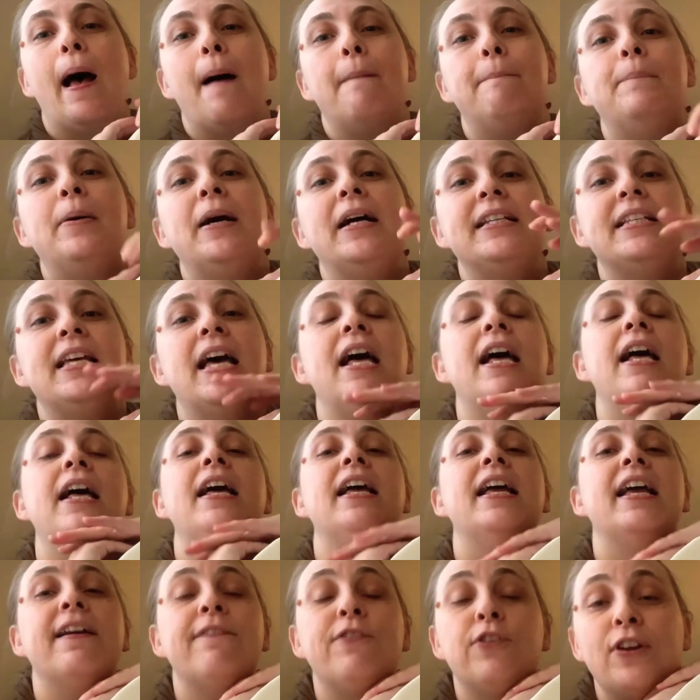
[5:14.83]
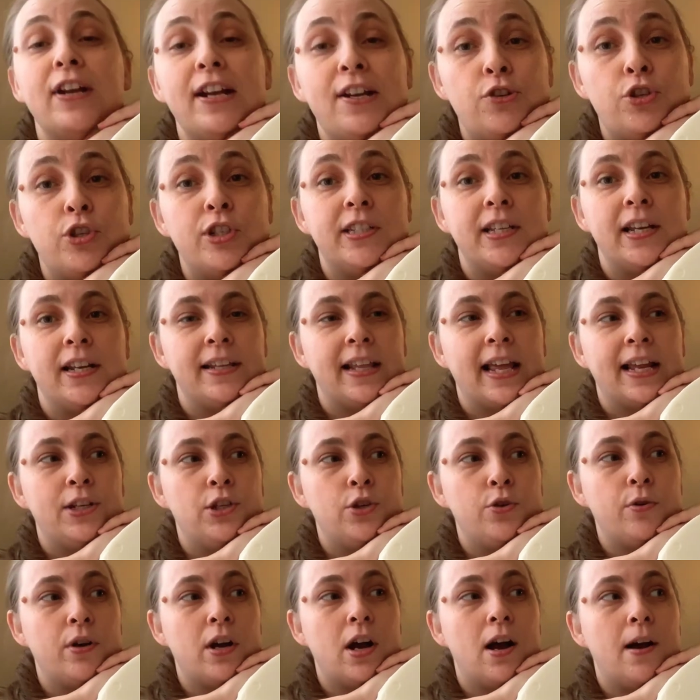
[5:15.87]
But if you're interested, they
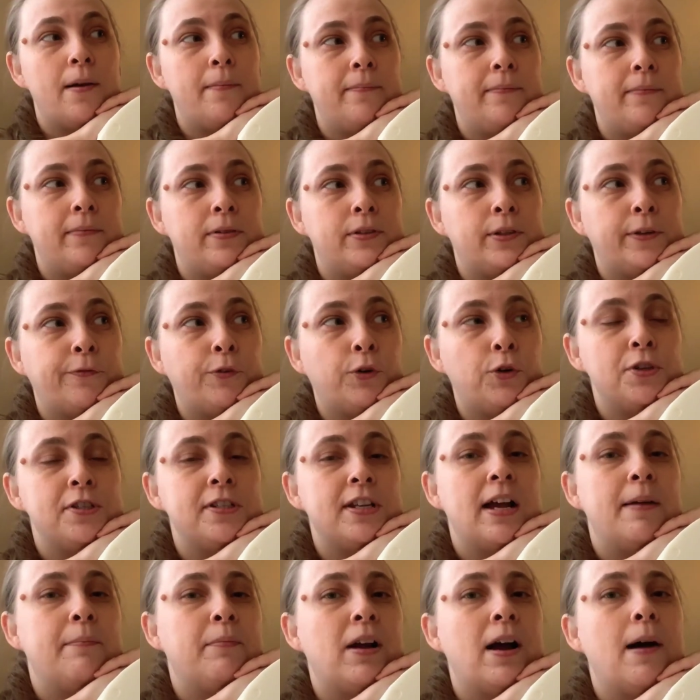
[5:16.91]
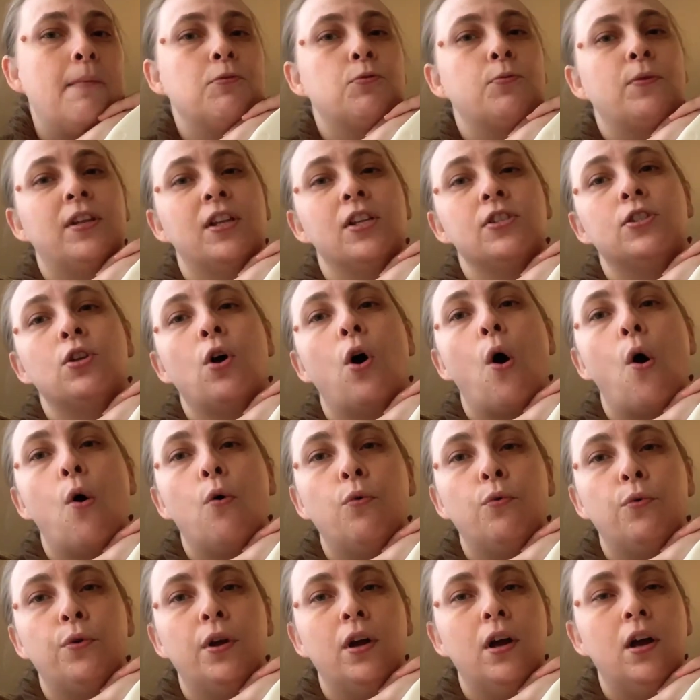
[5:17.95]
do come, the first time comes with its
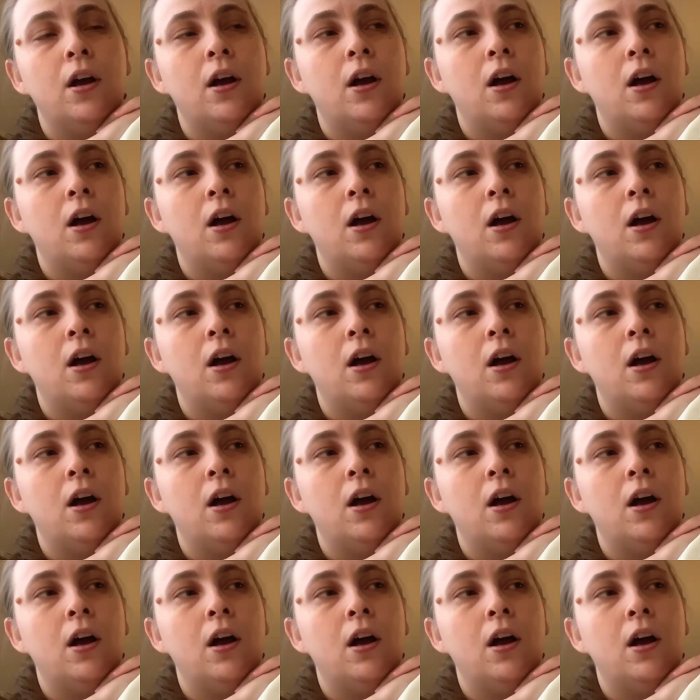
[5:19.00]
own